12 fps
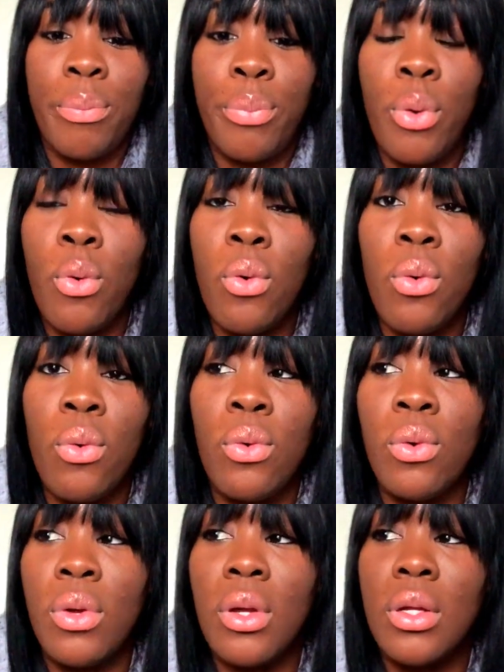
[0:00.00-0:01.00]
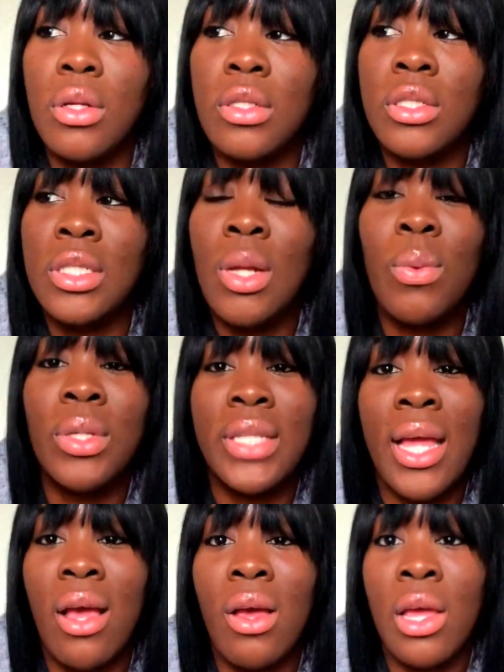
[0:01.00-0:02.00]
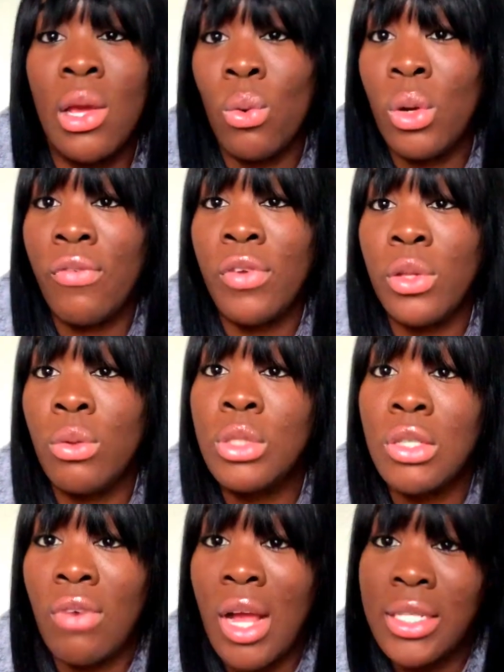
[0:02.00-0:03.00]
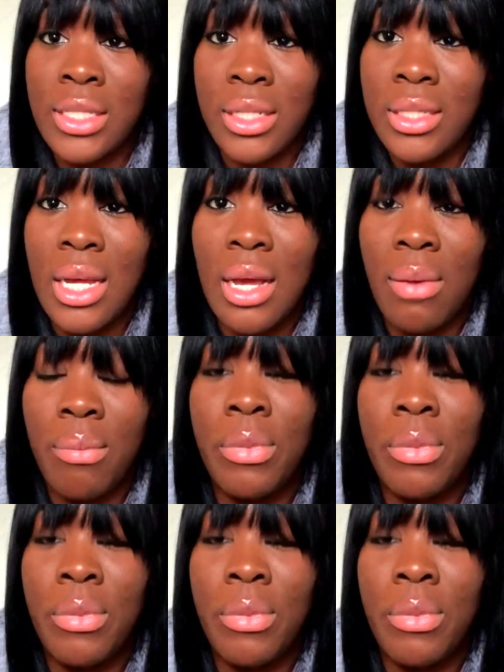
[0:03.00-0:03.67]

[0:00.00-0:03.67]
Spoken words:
pull someone down in order for you to rise to the top.